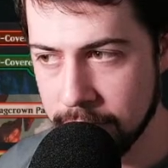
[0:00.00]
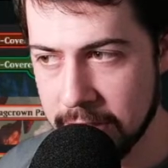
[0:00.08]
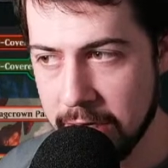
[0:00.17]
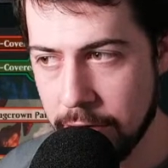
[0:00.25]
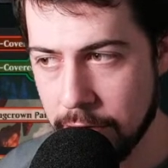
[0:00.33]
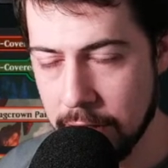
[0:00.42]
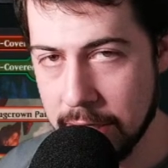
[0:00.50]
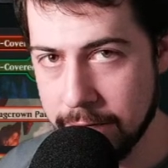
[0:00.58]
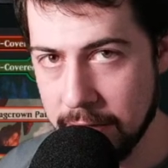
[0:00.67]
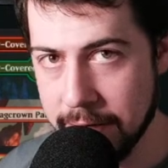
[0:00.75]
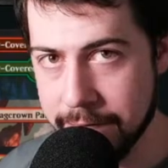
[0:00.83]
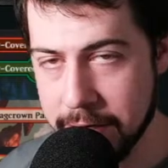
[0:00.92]
Not a whole lot
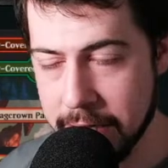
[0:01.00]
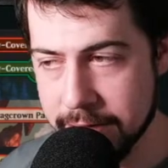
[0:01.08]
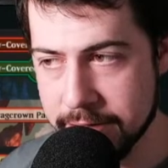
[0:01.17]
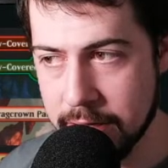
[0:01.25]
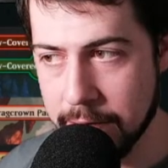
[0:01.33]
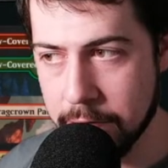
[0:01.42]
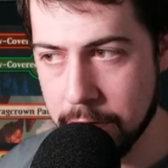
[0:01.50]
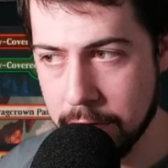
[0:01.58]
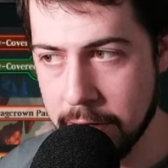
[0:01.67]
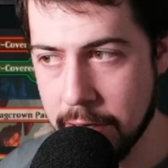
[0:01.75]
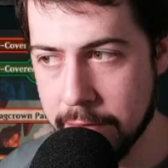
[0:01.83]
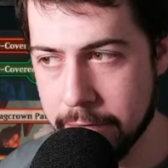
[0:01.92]
of life gain stuff
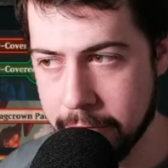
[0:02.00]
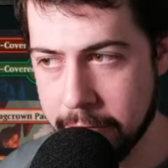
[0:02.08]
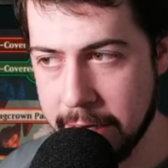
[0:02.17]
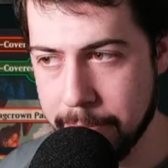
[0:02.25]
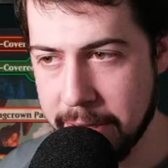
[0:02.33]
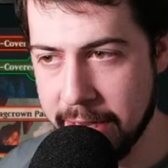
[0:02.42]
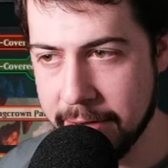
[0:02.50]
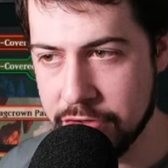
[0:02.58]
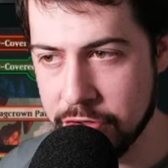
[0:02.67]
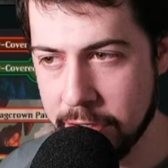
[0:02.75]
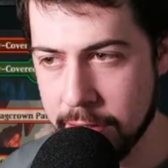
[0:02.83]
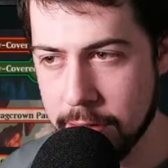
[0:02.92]
going on for
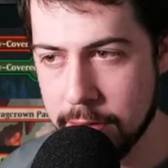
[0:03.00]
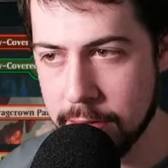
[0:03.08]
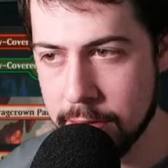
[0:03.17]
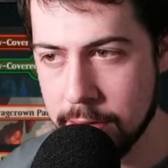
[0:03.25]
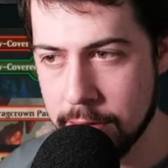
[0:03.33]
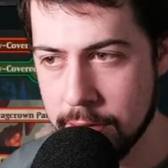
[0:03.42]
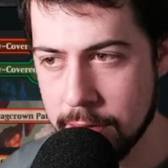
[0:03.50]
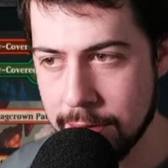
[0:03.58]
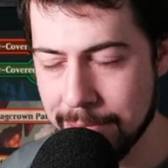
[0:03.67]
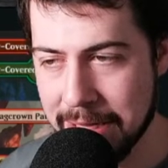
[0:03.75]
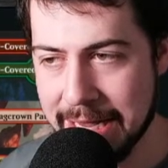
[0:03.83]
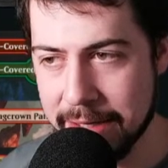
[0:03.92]
Rampaging,
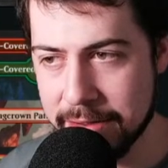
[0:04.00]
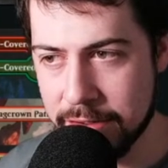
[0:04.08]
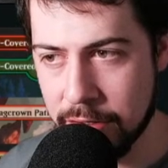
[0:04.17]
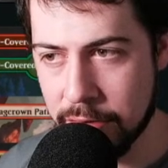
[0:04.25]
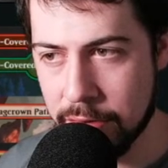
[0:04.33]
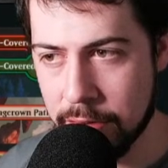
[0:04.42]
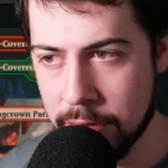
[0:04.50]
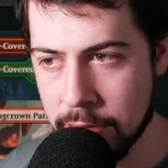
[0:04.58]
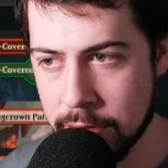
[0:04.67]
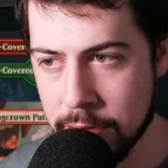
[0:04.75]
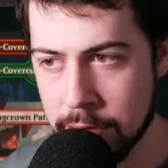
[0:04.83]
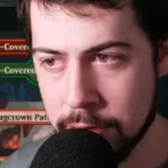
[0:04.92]
Blast Zone.
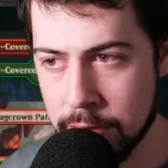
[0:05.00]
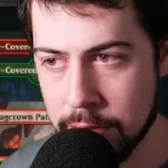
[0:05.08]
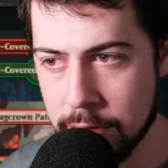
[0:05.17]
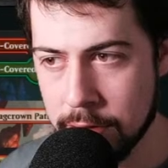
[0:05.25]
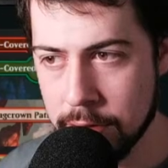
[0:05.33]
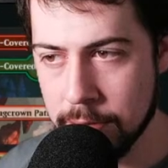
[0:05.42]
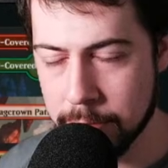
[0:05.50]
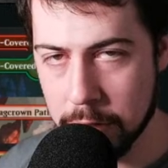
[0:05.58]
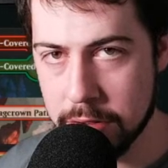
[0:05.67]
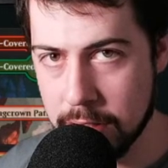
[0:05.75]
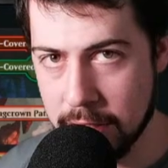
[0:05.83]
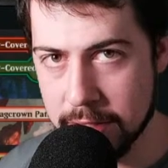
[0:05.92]

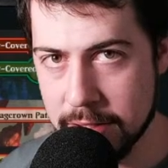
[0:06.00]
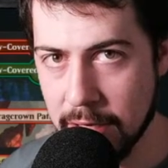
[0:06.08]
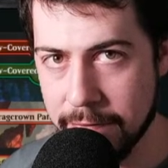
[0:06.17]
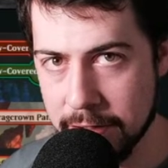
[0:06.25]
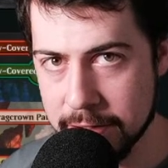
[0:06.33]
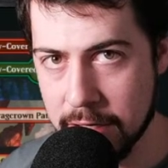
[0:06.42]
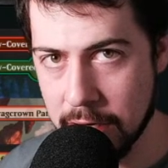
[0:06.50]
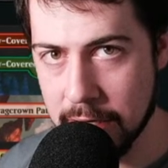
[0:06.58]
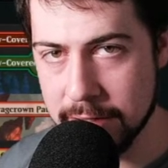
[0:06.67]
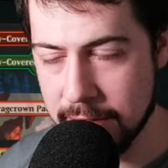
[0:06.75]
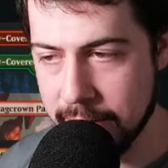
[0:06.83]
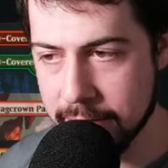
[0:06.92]
Most of the stuff is
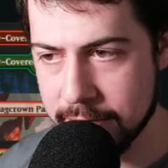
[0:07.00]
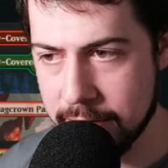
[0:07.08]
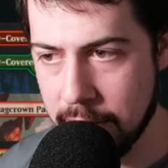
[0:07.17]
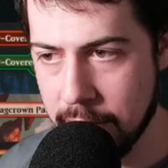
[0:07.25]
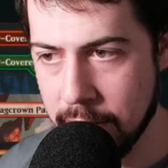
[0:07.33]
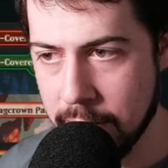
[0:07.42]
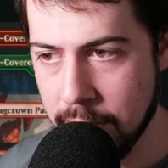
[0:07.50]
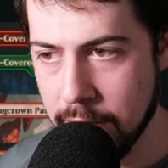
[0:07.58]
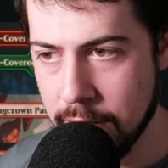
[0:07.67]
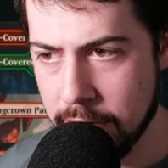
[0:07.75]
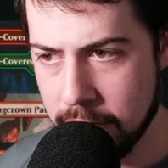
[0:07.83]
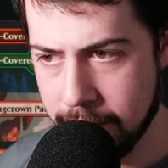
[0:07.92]
costly. It's the
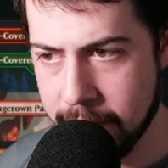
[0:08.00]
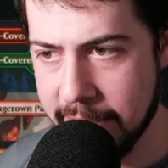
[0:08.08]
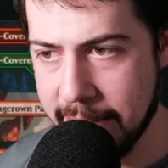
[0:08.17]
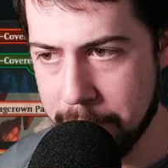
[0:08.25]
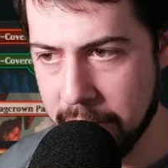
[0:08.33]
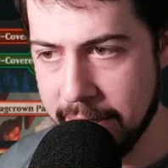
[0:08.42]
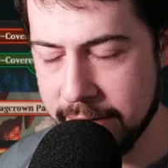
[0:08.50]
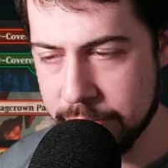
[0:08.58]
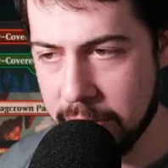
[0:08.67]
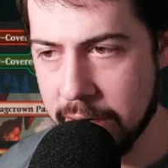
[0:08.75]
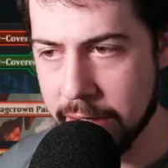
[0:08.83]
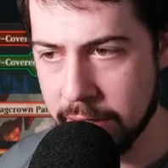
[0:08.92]
Teferi
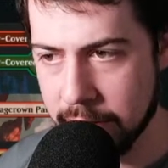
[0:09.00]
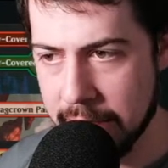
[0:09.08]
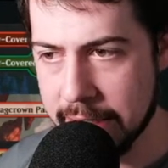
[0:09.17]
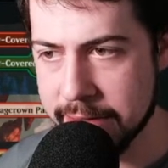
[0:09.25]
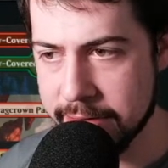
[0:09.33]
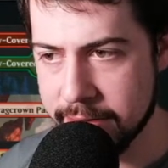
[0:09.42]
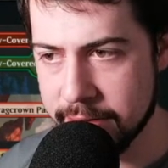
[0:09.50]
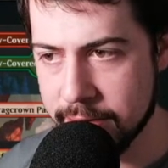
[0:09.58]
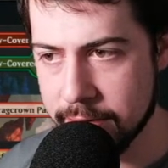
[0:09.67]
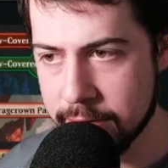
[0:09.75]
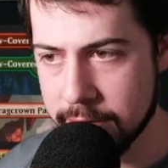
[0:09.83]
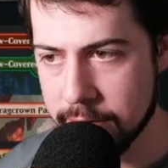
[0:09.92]
Planeswalker. That's
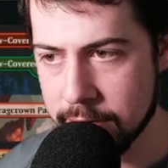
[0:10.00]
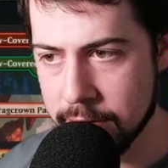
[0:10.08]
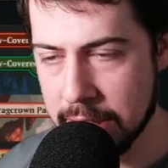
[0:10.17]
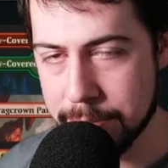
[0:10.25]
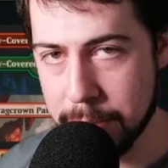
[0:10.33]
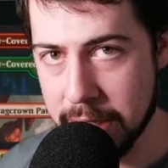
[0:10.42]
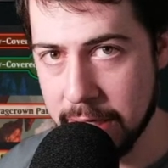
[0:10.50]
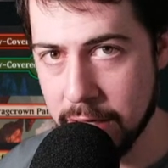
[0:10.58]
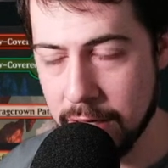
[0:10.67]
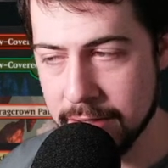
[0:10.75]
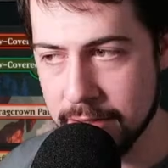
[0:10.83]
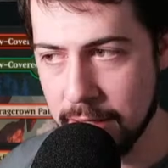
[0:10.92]
pretty
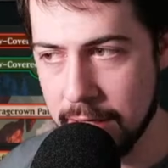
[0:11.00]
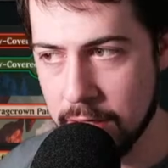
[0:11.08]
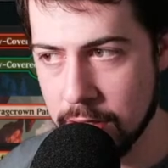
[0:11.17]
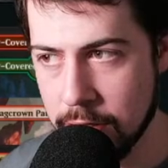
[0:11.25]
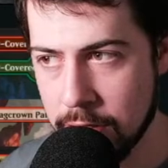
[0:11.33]
costly.